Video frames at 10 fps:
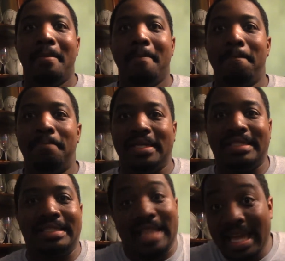
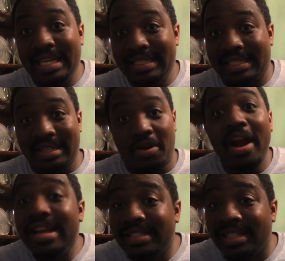But things are
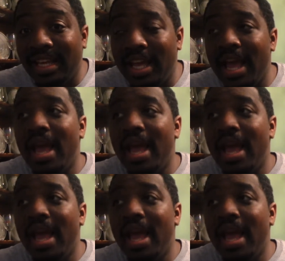crazy.